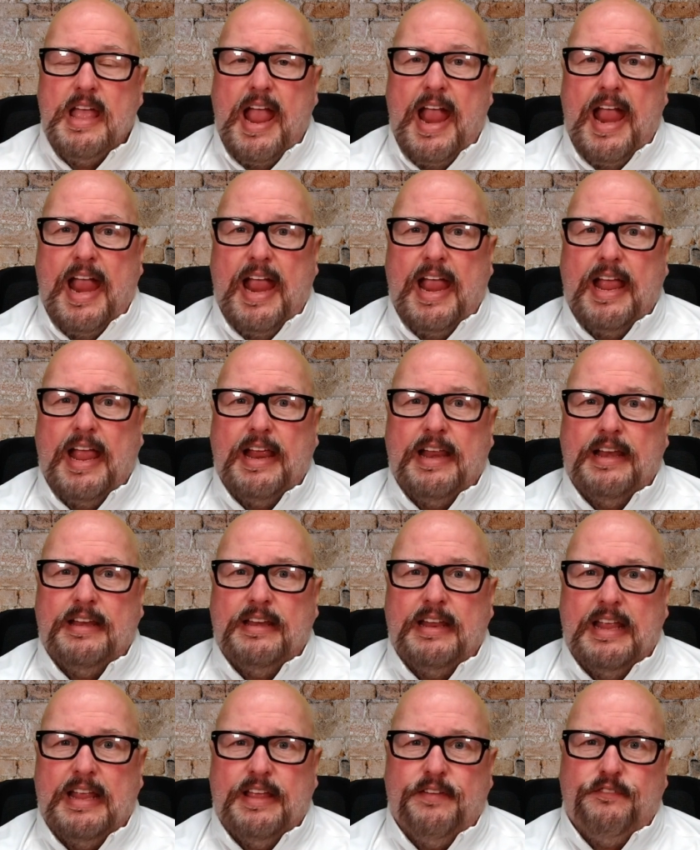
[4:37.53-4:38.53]

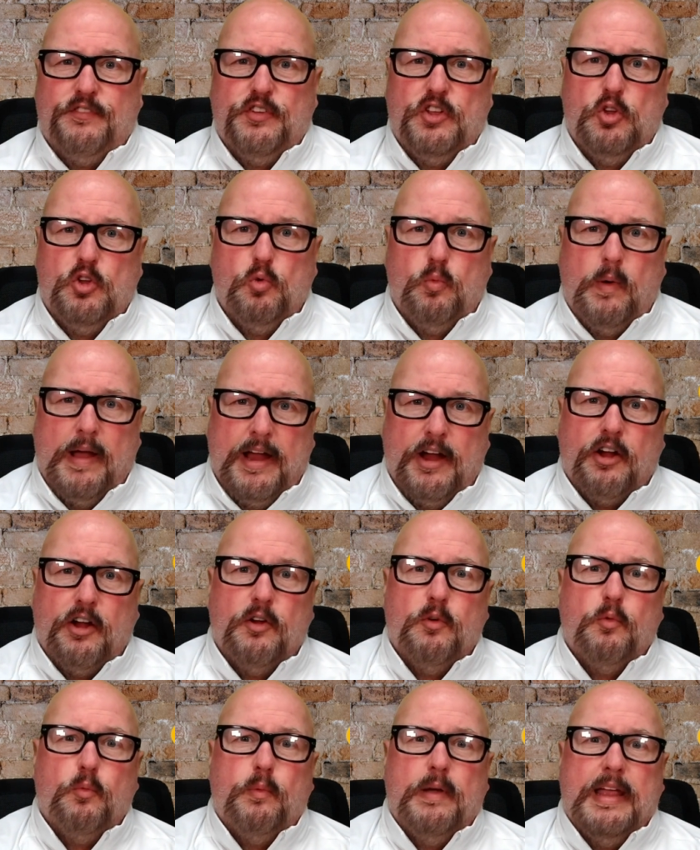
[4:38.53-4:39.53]
And if you wear
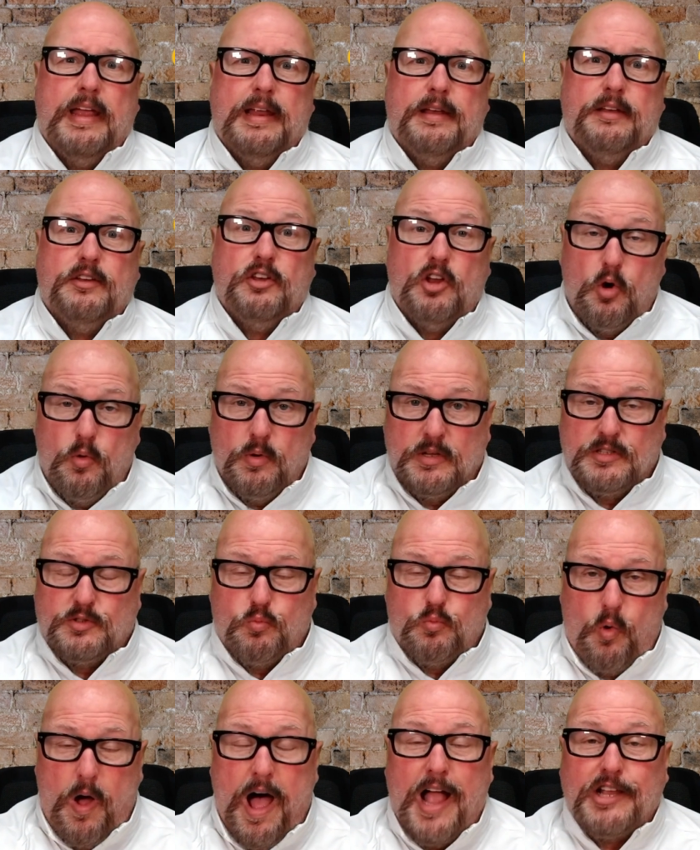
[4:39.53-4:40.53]
it when no one's
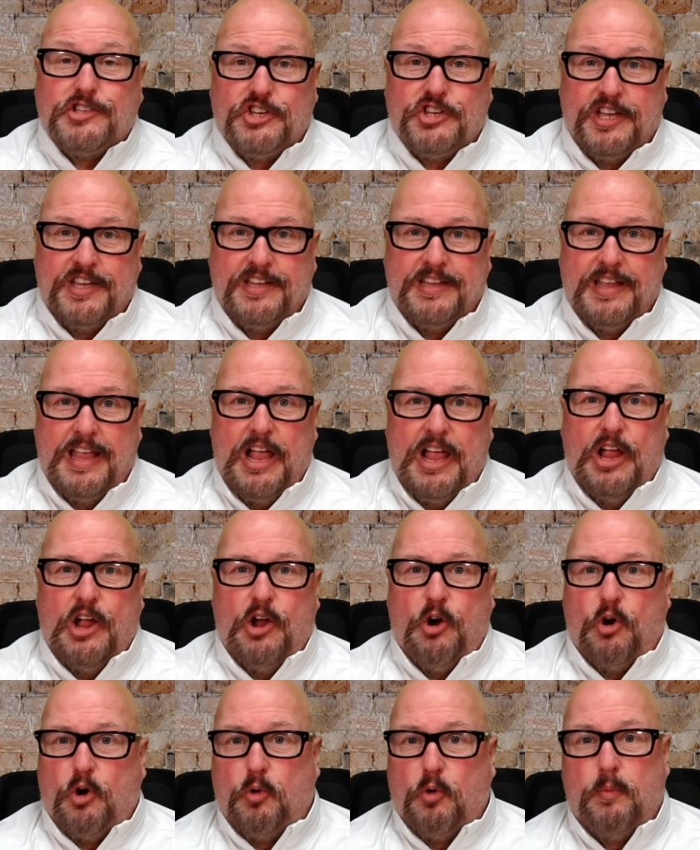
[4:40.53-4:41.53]
watching,
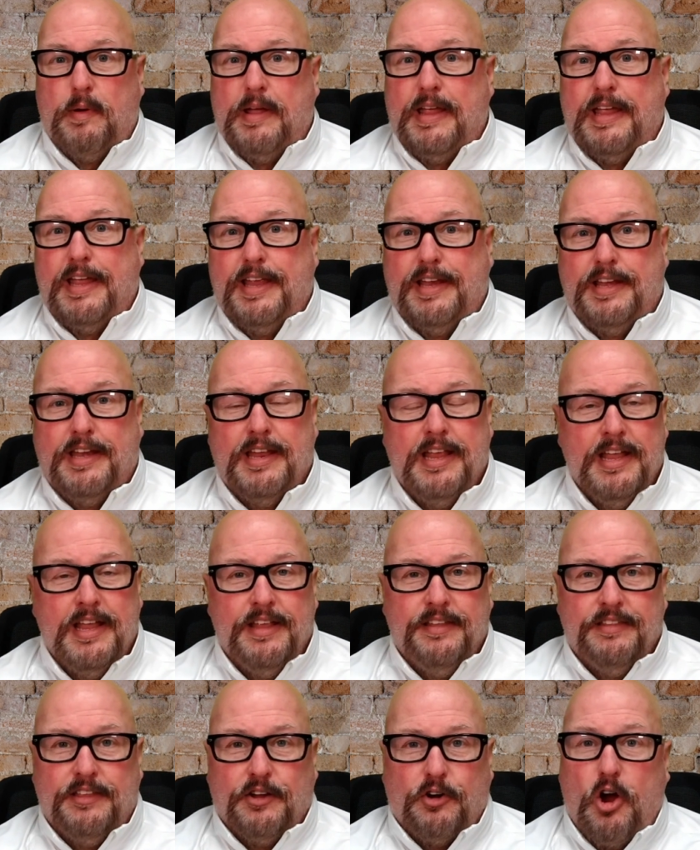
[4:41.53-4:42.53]
or when
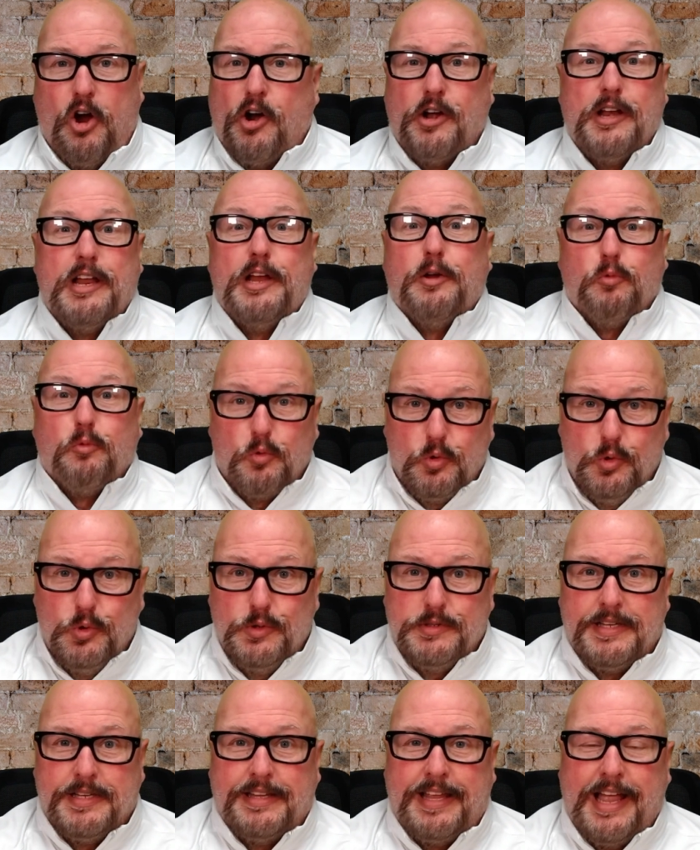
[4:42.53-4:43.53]
there aren't any
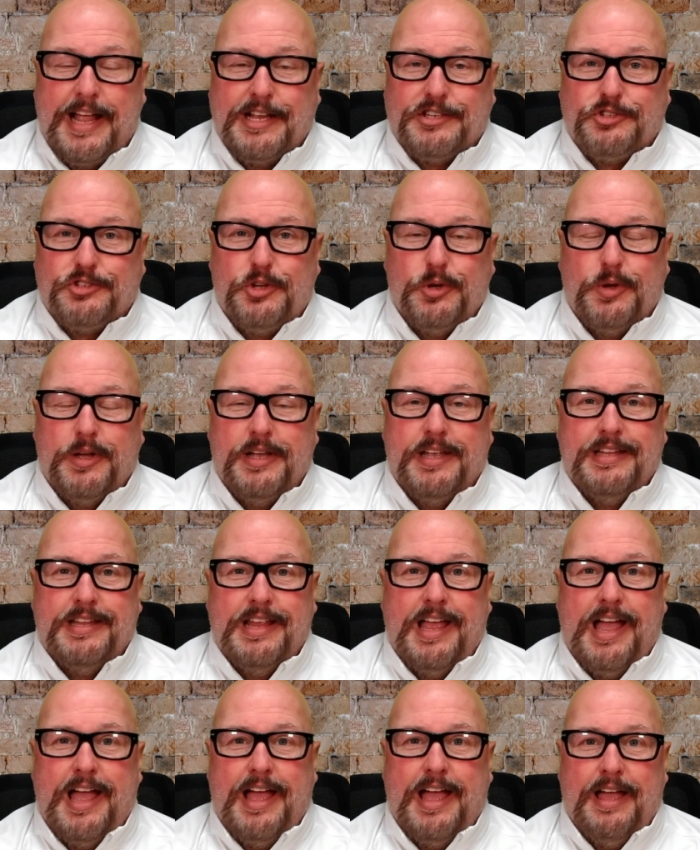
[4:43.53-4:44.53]
rules attached to it,
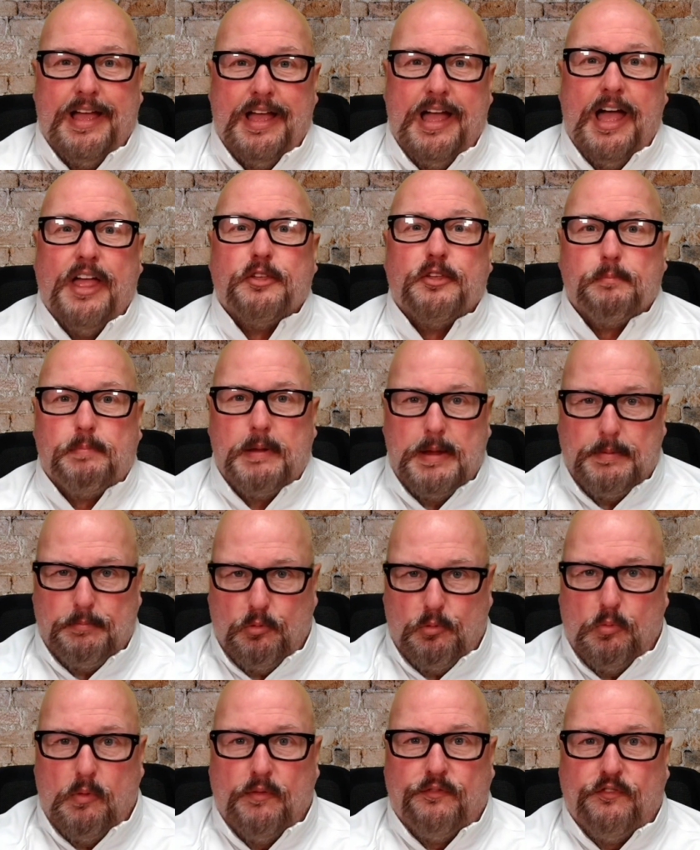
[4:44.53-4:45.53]
other
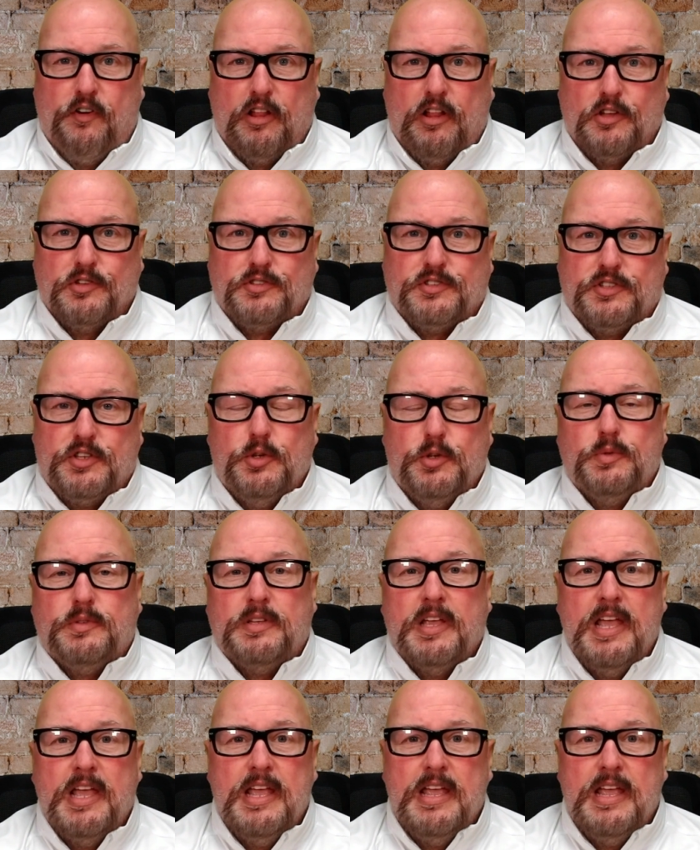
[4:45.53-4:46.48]
people will follow suit